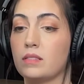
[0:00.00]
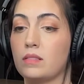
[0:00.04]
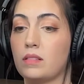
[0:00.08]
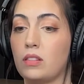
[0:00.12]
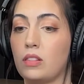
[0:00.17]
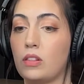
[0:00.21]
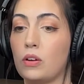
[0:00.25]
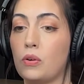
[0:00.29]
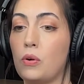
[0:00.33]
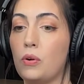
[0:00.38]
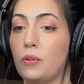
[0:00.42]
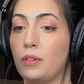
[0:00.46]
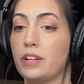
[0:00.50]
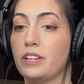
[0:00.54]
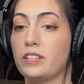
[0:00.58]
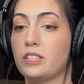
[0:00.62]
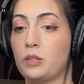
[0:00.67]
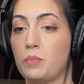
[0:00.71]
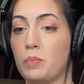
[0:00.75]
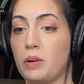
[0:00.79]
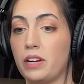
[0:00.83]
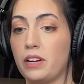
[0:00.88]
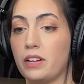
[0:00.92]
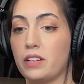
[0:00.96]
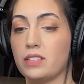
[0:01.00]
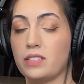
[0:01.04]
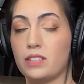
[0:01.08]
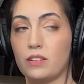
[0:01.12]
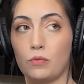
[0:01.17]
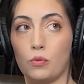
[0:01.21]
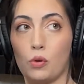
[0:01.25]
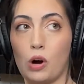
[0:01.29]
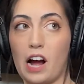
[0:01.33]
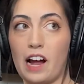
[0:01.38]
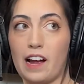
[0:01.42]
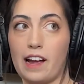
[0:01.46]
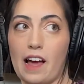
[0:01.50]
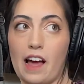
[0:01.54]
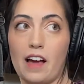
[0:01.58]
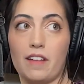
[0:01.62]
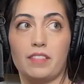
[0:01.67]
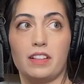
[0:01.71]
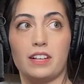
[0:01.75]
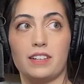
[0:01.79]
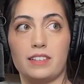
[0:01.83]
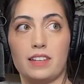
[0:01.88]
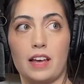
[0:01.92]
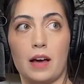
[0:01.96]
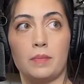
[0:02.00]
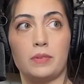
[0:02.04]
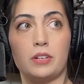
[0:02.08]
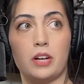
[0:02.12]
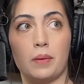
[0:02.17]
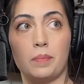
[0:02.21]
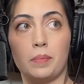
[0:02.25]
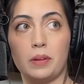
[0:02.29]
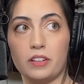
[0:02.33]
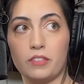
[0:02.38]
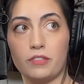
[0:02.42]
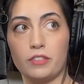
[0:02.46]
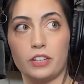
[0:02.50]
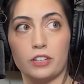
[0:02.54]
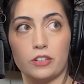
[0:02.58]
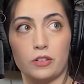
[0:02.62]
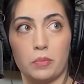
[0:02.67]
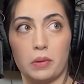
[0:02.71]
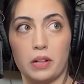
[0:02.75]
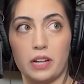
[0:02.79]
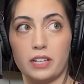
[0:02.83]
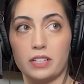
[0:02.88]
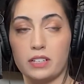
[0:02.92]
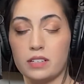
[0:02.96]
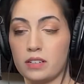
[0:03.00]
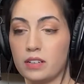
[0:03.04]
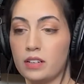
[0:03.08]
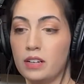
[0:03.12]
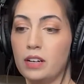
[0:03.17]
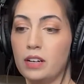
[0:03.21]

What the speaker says: the whole experience of why I have this laptop in the first place.